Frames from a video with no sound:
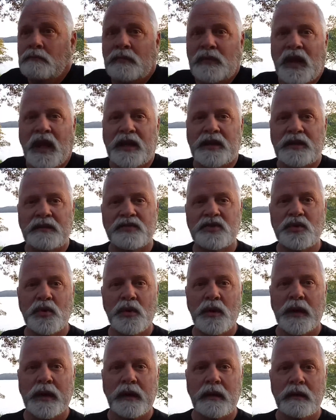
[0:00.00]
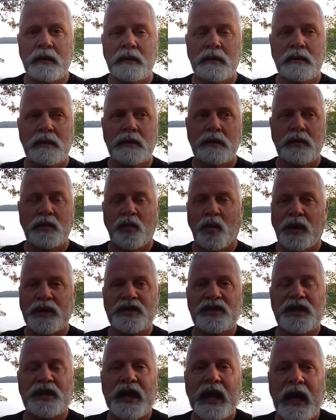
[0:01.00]
End of story.
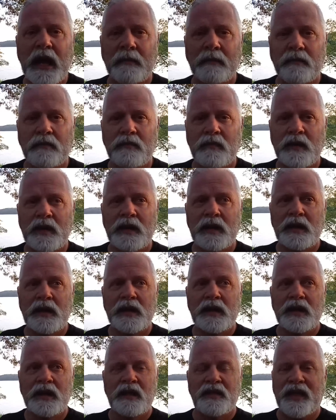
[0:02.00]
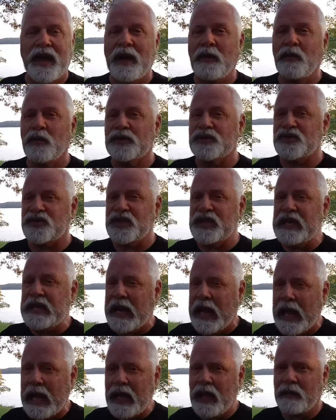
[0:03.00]
What's the name? That was the
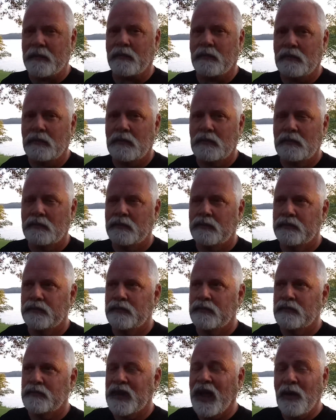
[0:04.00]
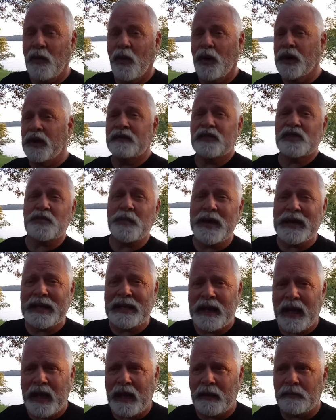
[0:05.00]
name. Not one of his many
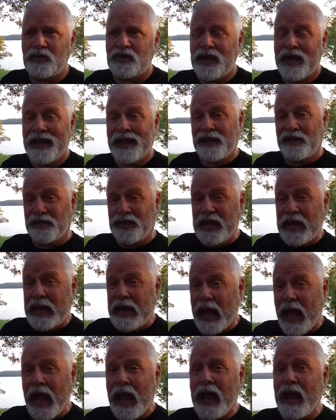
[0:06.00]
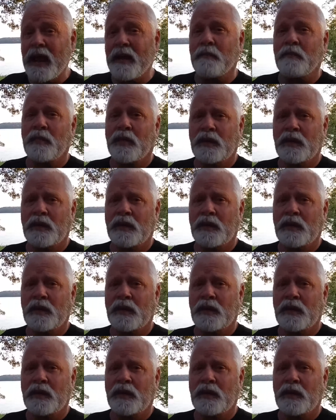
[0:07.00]
names. The name